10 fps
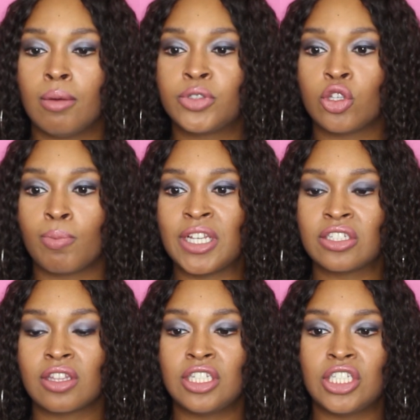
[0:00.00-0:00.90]
So
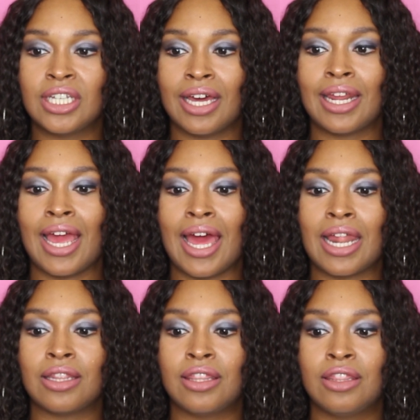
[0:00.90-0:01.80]
basically, she kind of
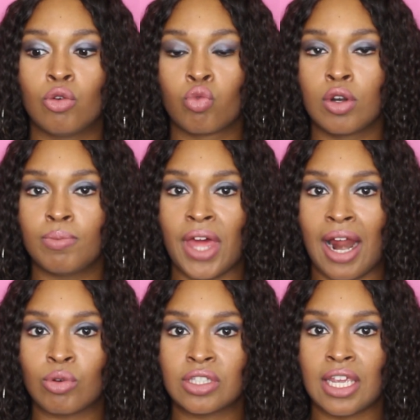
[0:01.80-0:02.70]
had the room that
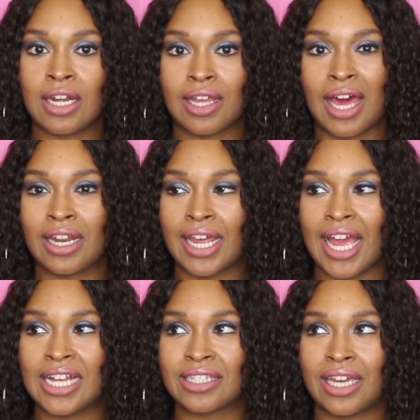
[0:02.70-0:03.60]
I was saying kind of like
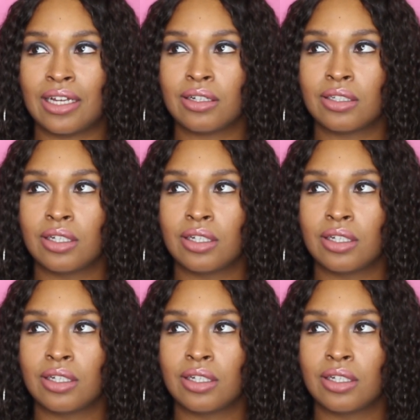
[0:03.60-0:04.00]
as like